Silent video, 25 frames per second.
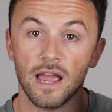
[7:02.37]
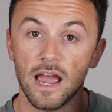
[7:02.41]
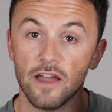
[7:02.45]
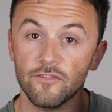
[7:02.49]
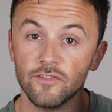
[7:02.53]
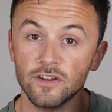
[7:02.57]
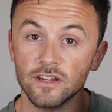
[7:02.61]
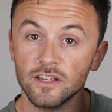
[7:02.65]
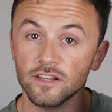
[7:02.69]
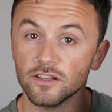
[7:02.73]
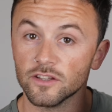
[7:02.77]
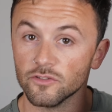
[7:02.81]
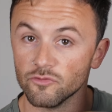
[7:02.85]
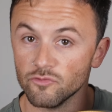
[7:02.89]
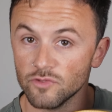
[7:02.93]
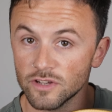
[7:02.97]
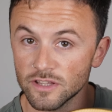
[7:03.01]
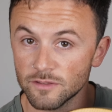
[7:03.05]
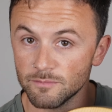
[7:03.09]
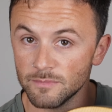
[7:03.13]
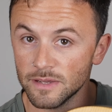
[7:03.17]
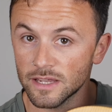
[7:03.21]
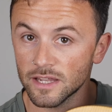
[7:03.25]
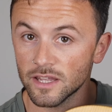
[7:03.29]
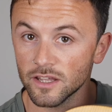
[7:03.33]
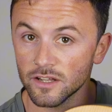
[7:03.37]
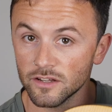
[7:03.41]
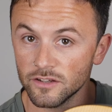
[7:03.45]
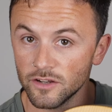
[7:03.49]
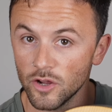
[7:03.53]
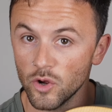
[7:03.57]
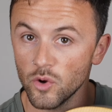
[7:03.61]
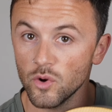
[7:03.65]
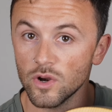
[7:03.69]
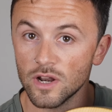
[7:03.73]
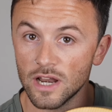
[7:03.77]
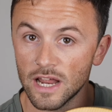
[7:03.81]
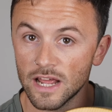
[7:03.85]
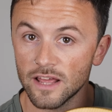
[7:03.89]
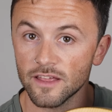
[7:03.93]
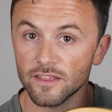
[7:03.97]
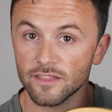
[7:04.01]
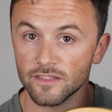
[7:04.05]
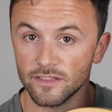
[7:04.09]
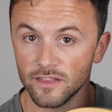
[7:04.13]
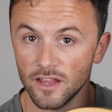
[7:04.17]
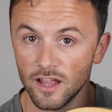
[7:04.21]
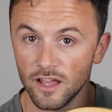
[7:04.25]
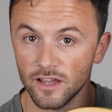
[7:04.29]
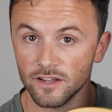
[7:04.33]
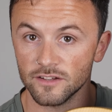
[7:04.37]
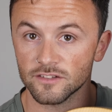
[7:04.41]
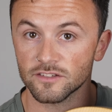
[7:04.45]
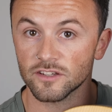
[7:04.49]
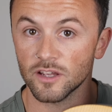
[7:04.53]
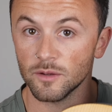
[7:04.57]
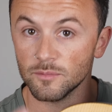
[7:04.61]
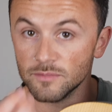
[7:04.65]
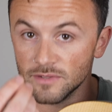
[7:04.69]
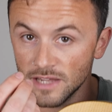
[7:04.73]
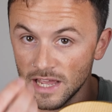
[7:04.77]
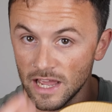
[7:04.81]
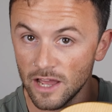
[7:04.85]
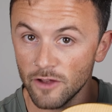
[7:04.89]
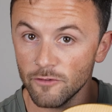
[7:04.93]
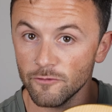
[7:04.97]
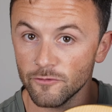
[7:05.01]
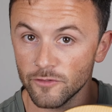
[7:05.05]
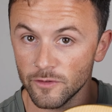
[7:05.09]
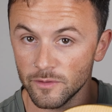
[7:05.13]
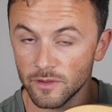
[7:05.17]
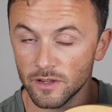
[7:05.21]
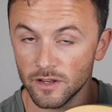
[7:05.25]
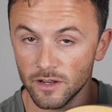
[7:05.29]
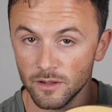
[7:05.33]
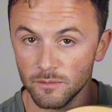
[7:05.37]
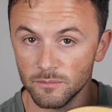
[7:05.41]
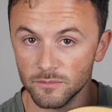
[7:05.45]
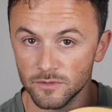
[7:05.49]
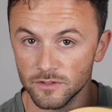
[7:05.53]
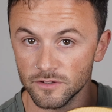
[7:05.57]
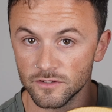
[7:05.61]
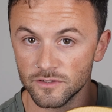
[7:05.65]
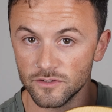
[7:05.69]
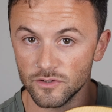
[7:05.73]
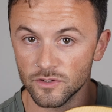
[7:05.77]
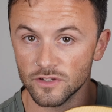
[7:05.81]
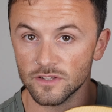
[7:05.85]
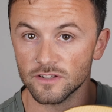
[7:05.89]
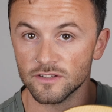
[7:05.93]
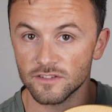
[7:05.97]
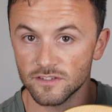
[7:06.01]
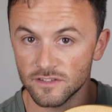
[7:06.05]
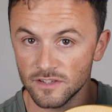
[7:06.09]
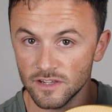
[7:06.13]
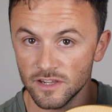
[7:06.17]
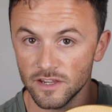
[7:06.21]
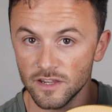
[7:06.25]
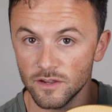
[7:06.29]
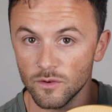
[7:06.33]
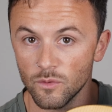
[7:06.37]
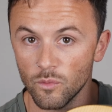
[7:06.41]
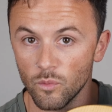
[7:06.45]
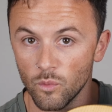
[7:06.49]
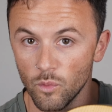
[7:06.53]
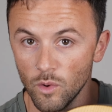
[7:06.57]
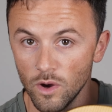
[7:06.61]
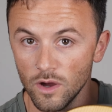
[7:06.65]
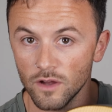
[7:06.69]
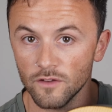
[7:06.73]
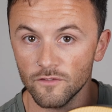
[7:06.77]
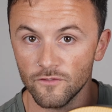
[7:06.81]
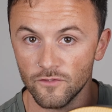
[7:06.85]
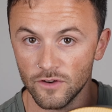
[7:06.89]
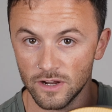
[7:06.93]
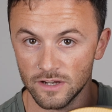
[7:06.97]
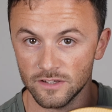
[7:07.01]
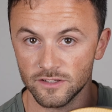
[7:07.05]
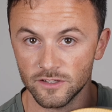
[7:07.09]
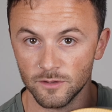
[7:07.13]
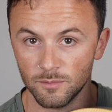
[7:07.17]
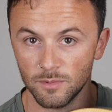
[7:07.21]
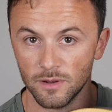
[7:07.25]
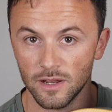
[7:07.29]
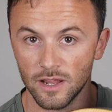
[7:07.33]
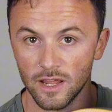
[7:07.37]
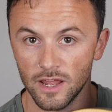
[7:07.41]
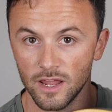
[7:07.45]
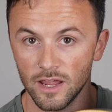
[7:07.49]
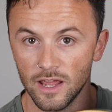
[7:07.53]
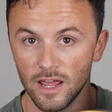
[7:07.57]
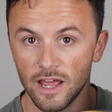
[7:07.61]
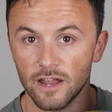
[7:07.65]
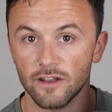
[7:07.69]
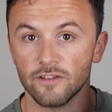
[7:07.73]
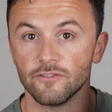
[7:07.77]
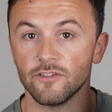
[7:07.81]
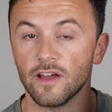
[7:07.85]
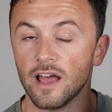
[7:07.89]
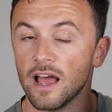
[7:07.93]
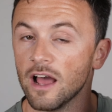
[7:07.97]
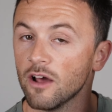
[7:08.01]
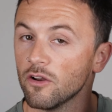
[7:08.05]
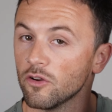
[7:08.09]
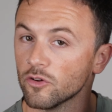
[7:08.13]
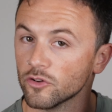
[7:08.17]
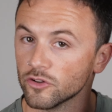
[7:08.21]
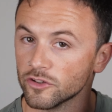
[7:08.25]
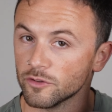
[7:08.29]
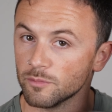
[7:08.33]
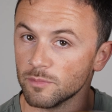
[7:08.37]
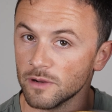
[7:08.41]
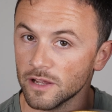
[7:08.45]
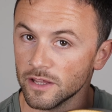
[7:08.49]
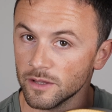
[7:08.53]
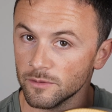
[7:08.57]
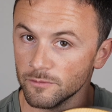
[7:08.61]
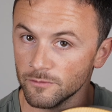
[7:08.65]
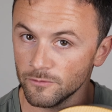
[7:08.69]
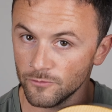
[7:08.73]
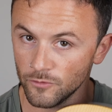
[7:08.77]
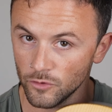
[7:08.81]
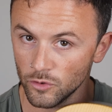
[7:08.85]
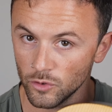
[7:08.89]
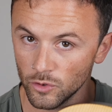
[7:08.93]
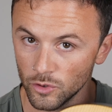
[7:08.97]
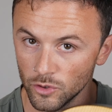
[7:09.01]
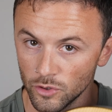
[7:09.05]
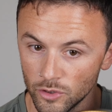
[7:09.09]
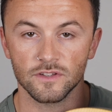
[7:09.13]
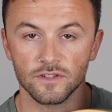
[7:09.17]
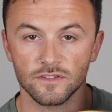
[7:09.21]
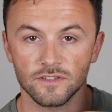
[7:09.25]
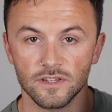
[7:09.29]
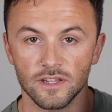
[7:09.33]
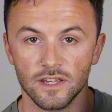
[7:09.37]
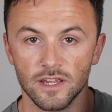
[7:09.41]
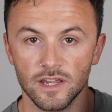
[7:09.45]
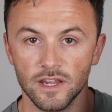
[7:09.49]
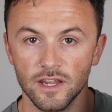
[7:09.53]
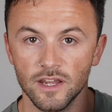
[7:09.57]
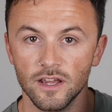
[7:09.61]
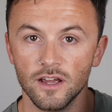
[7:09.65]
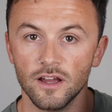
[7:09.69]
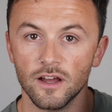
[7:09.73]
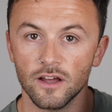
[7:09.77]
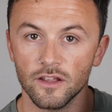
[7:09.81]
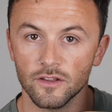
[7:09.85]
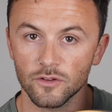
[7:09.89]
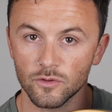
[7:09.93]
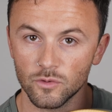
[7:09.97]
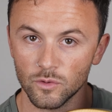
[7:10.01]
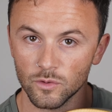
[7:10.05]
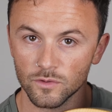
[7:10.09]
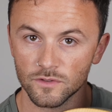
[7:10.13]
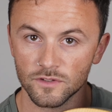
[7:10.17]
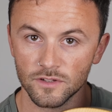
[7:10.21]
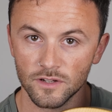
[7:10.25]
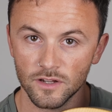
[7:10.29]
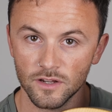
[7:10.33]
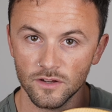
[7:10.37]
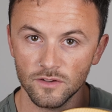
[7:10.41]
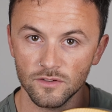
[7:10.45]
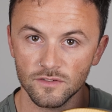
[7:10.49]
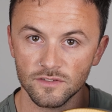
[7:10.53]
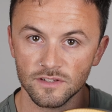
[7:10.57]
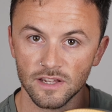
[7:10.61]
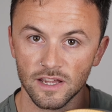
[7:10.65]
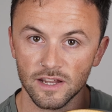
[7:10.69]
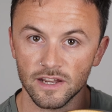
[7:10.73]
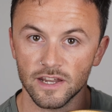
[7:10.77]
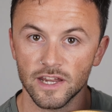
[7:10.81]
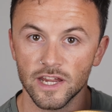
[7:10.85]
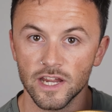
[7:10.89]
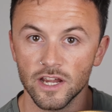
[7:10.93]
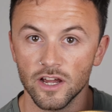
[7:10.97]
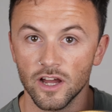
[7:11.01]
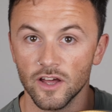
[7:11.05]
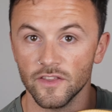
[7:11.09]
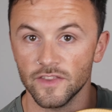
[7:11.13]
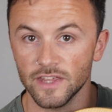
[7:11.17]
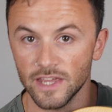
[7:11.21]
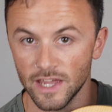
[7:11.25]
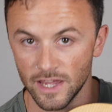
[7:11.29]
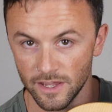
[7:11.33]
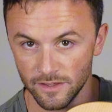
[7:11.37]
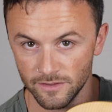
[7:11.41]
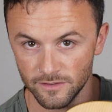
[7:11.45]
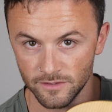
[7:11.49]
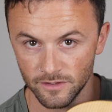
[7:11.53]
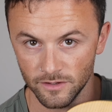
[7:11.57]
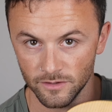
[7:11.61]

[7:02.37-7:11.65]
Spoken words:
having the rhythmic note length lines come down from the numbers, you can see what frets to play and for how long to play them for. You can see here are the quarter notes and here are the 8th